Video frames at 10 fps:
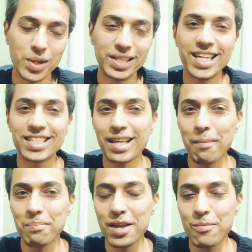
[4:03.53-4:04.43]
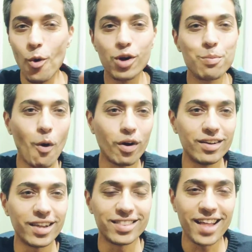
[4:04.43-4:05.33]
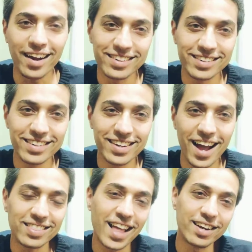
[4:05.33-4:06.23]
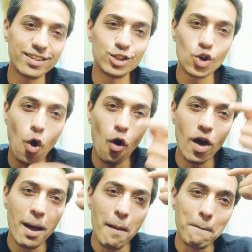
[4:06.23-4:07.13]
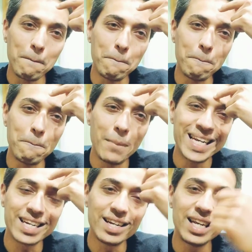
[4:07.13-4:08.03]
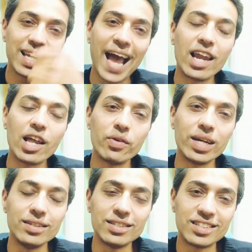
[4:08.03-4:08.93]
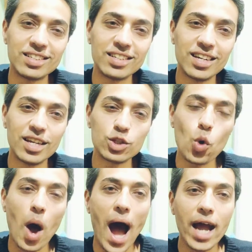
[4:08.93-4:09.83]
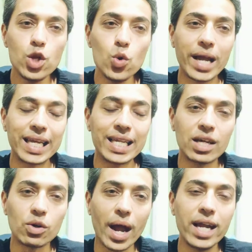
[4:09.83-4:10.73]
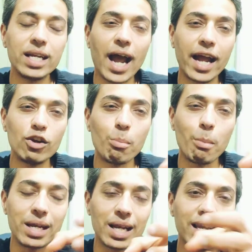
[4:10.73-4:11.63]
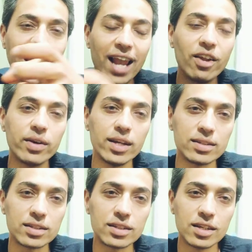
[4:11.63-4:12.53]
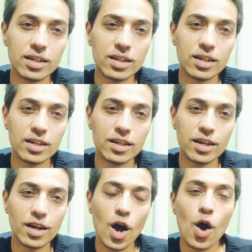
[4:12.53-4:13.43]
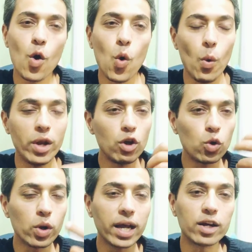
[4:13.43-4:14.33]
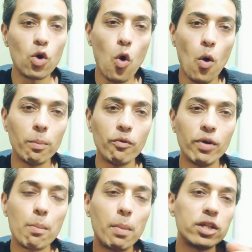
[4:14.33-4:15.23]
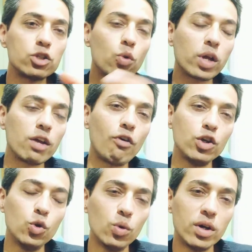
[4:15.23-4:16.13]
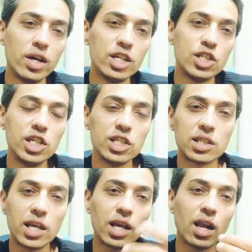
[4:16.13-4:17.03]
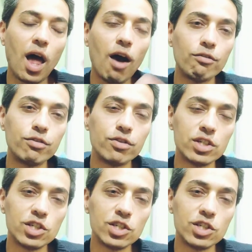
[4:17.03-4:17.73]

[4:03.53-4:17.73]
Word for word: but there's something more important than that and that is your mental calories so are you getting the right kind of mental calories when you're cooking at home when your mother's cooking for you she's thinking love